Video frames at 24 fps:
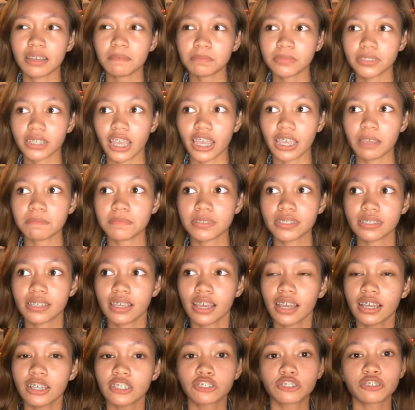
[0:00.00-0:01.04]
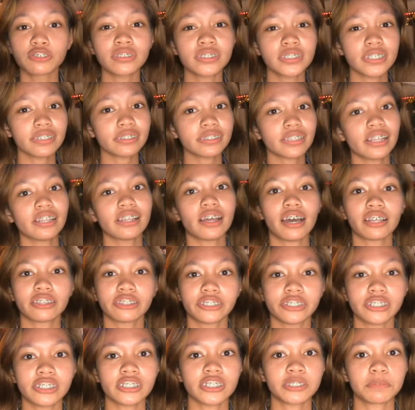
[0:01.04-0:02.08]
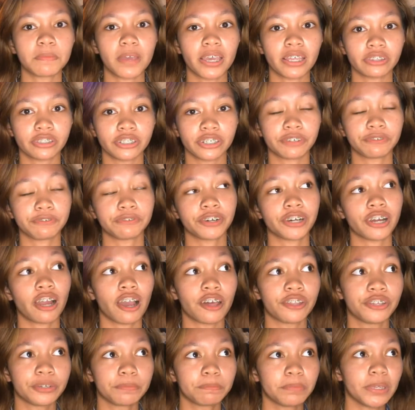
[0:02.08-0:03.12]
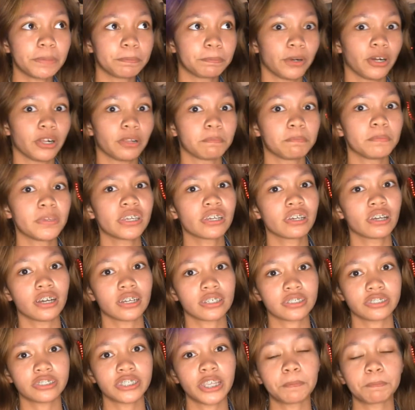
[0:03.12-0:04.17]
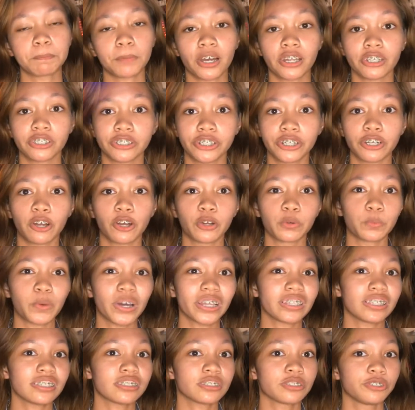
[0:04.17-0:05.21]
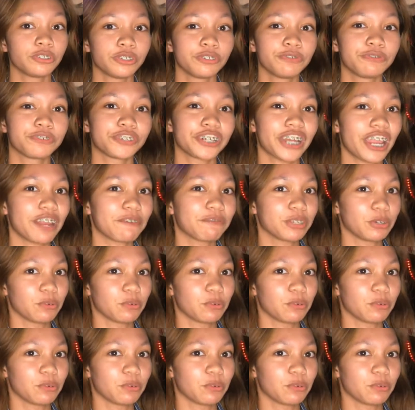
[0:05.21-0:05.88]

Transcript: Sometimes Choosing the latter is better for other people because they ponder on what is good for